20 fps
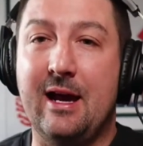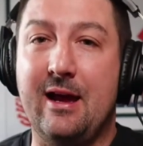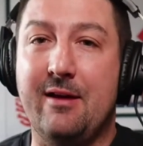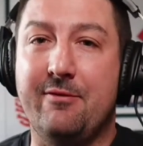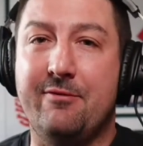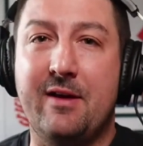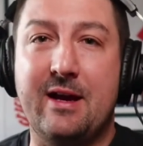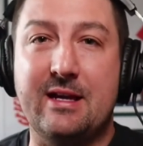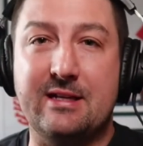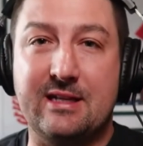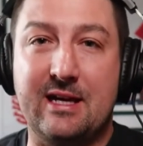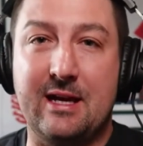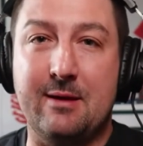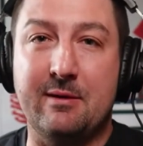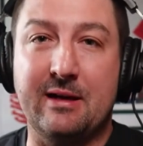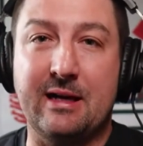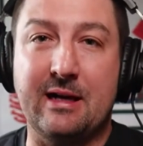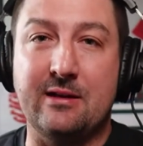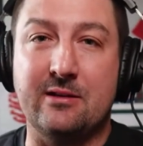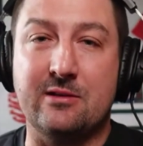First game
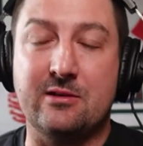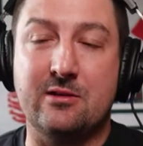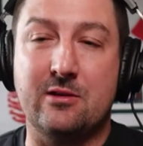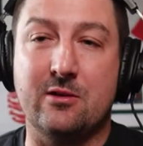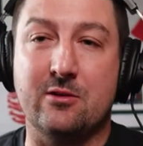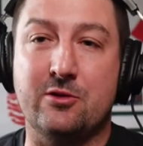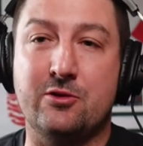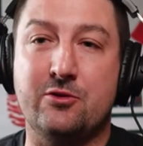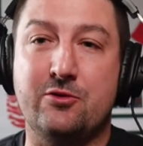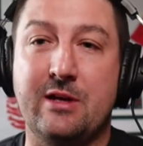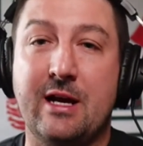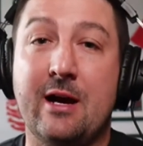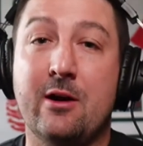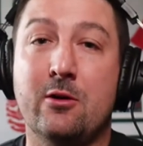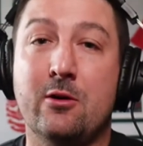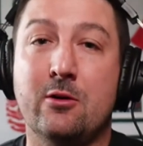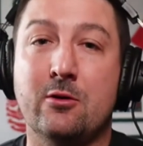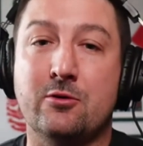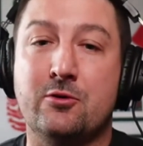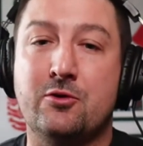against Austria at
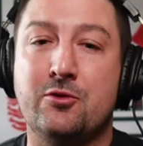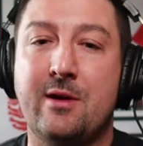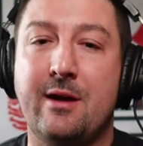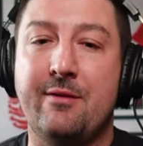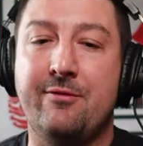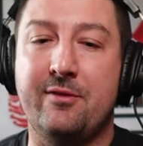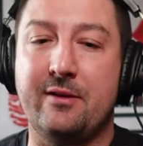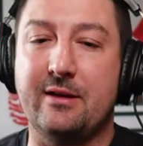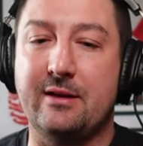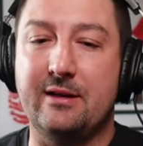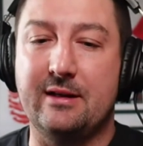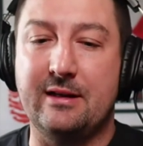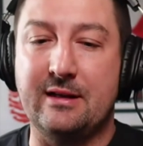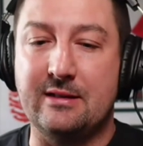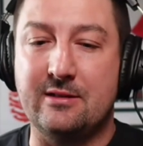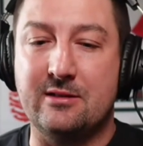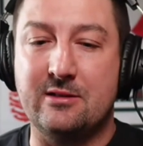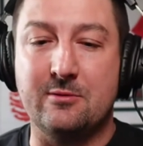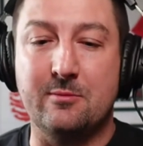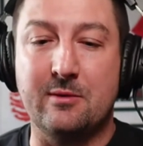Old Trafford
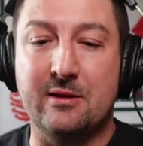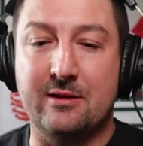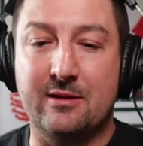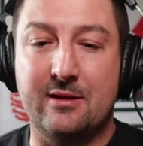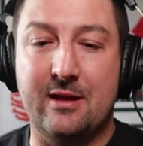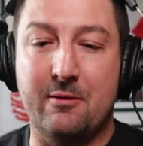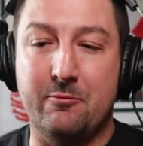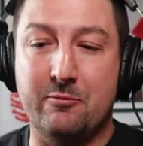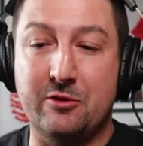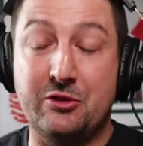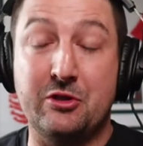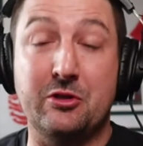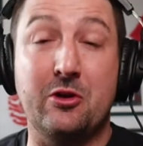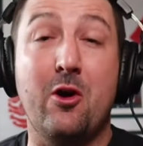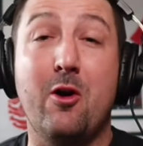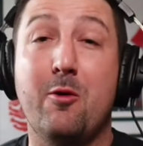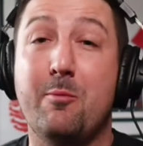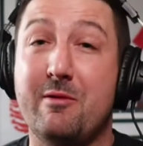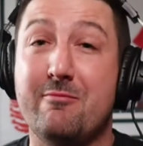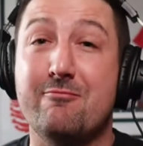is something that we should
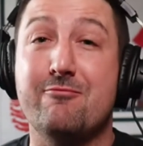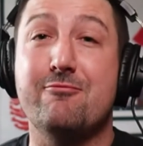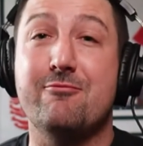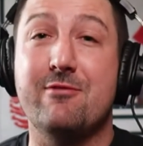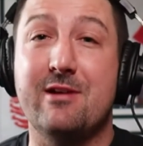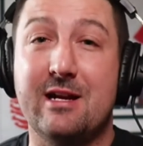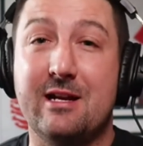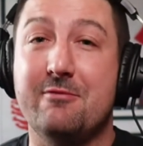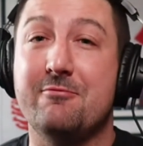all be really,